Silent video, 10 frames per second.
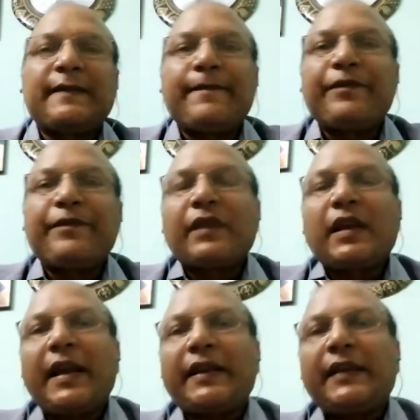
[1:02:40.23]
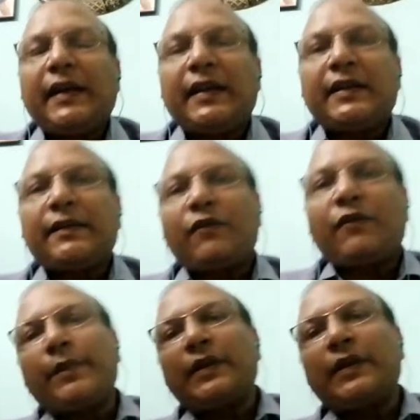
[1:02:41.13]
Like that, what happens
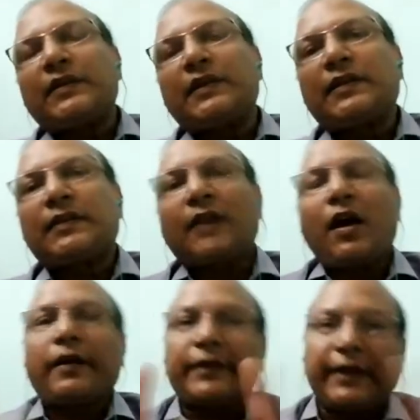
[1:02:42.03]
is are there.